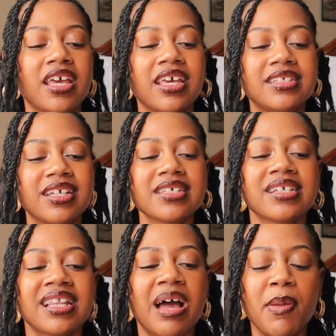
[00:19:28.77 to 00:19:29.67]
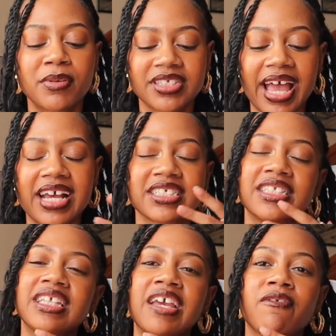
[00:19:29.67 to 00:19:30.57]
It doesn't allow people to
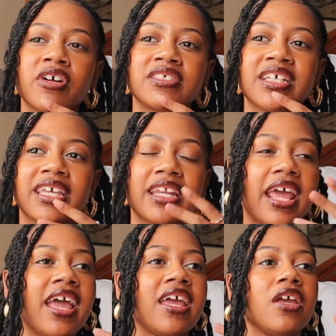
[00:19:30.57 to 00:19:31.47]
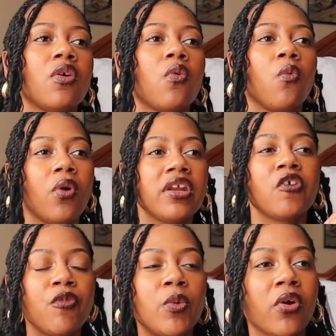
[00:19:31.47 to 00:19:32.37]
actually think for a second, hey, what
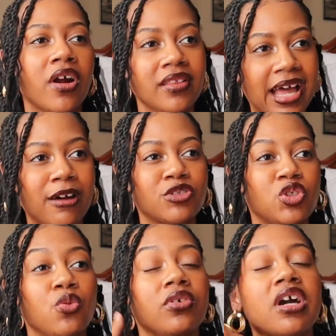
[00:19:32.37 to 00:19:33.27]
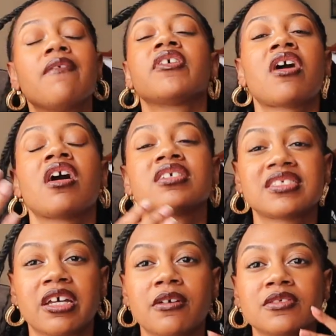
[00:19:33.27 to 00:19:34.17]
if we were allowed to govern
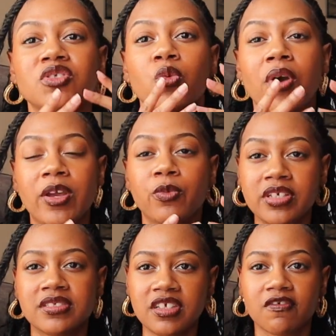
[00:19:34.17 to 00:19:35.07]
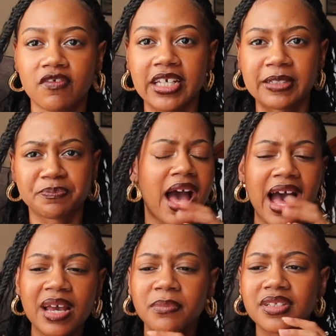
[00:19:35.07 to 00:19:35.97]
ourselves the way we see fit?
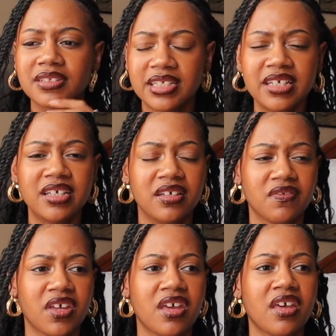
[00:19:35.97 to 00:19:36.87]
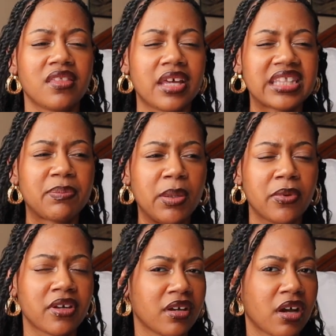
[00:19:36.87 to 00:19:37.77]
I believe that the
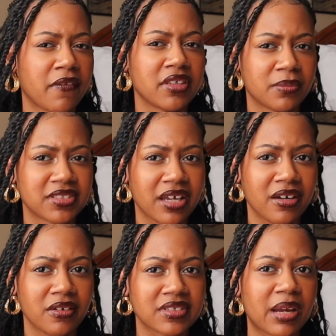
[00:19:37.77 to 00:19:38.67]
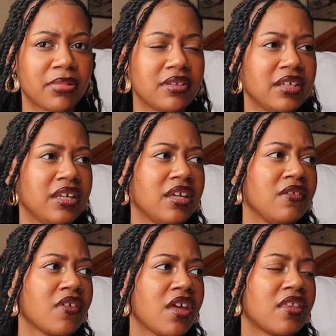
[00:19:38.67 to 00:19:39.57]
people can govern themselves. I
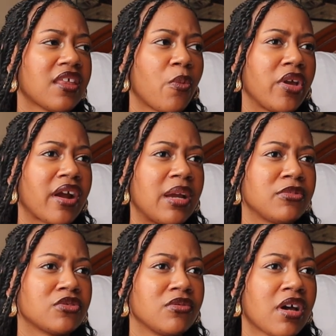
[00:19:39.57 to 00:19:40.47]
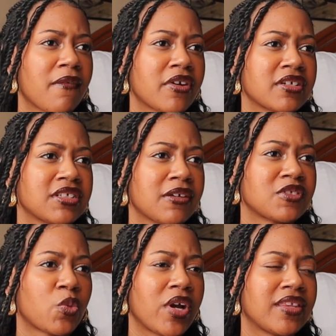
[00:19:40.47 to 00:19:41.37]
believe that we are able to govern ourselves
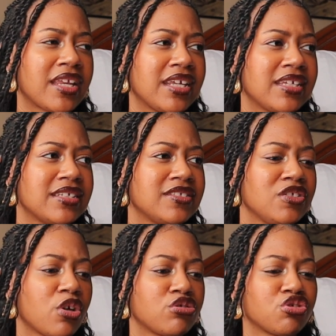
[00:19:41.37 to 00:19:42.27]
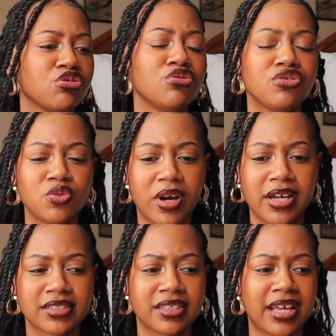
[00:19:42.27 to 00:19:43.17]
in a way that is, true to
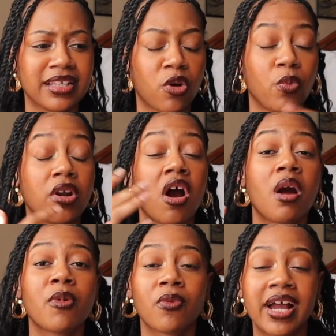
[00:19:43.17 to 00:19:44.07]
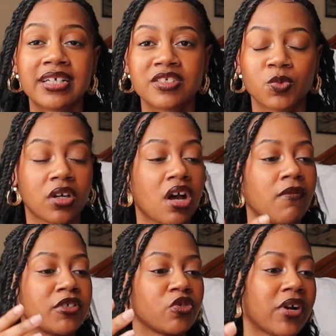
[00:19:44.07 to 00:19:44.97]
us, and that when harm arises, when
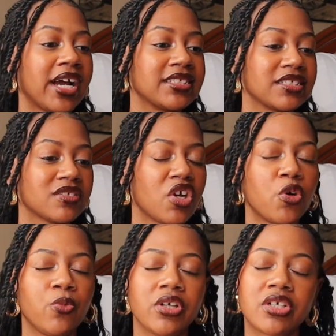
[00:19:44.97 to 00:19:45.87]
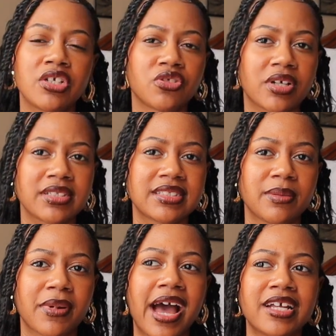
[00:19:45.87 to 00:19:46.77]
conflict arises, we can address
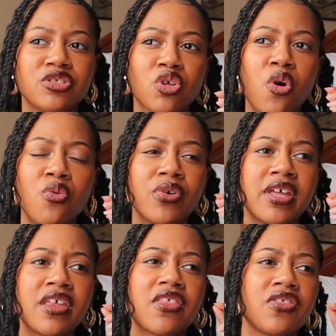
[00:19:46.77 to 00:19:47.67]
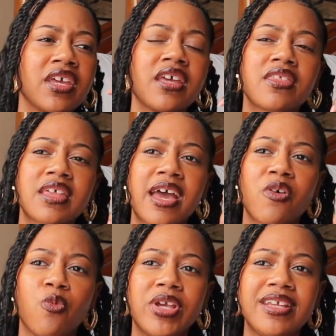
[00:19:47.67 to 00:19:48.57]
it. But I don't think
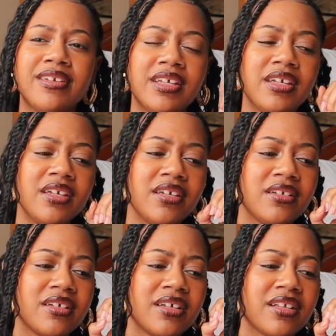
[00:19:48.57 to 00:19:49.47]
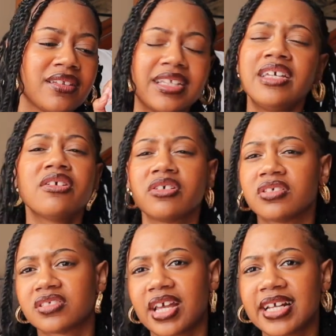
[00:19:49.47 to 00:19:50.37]
that we need
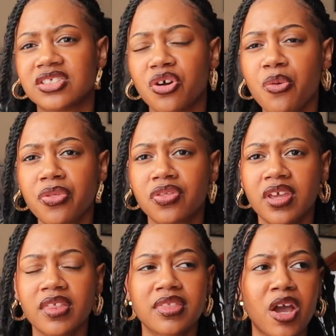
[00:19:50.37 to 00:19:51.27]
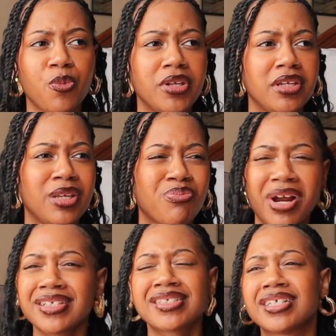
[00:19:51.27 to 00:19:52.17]
leaders. I don't think that we need
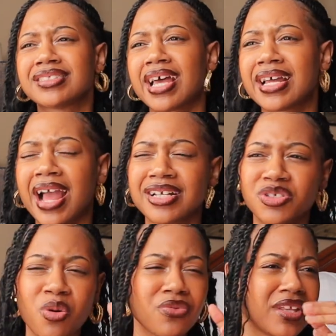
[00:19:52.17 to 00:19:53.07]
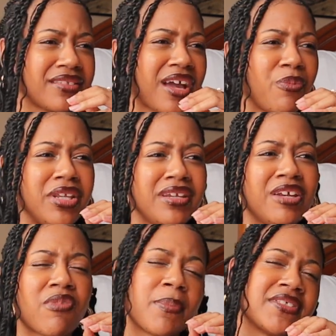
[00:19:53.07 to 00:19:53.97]
presidents. I don't think that we
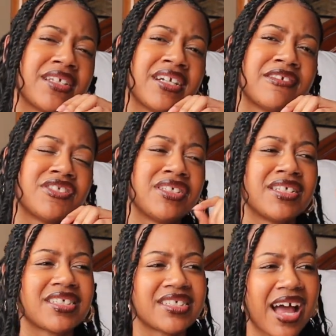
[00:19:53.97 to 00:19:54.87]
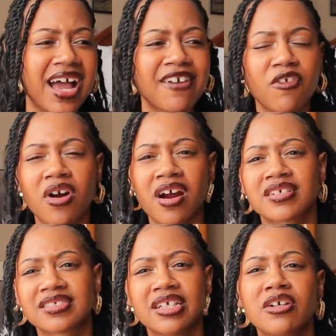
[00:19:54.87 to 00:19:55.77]
need representatives to decide for
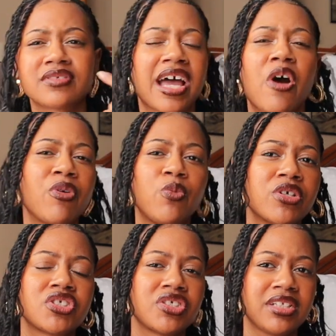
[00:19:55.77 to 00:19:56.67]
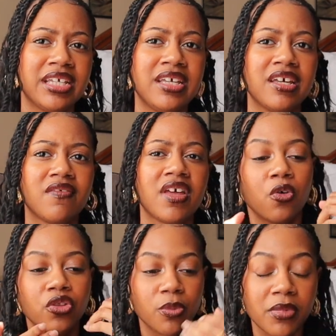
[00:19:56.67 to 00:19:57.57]
ourselves how we wish to live.
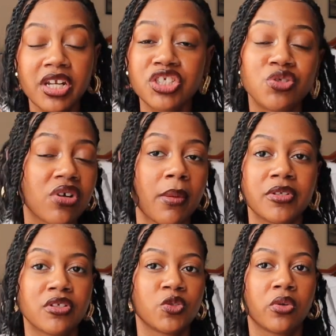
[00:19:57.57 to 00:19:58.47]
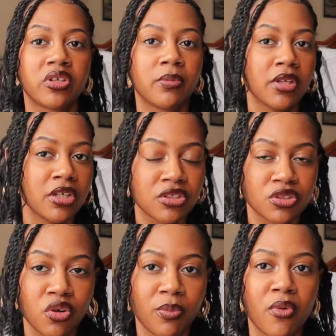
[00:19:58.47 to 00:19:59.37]
The minute you come into this world, the minute
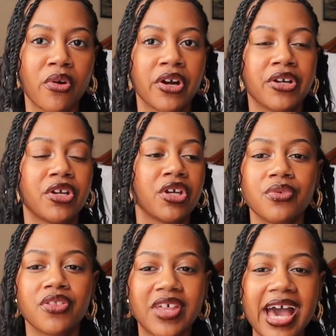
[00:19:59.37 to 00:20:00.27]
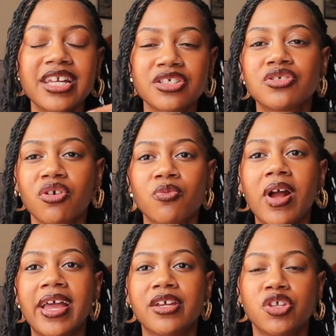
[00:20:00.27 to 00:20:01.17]
you're born, that is your right.